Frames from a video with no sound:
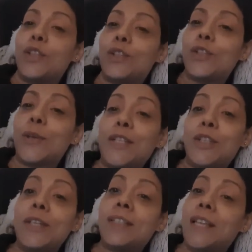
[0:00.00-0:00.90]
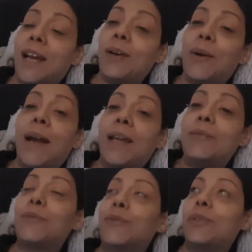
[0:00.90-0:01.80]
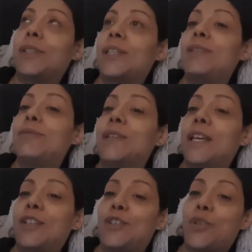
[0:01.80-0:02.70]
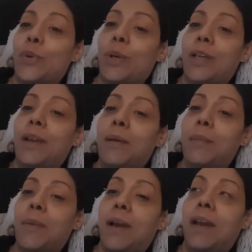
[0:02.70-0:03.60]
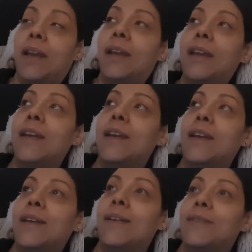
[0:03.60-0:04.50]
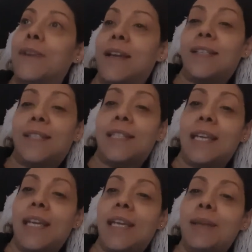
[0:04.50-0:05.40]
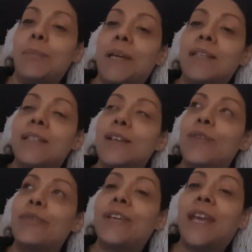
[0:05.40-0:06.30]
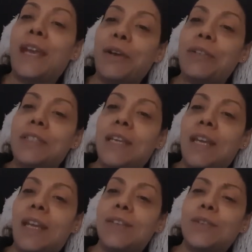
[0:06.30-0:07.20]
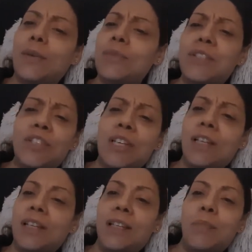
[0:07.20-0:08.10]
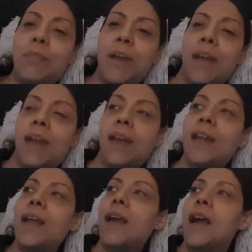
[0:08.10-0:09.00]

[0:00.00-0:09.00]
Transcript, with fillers: So as you could tell, I am really enjoying my rest day, my self-care day. So I'm just chilling in the bed.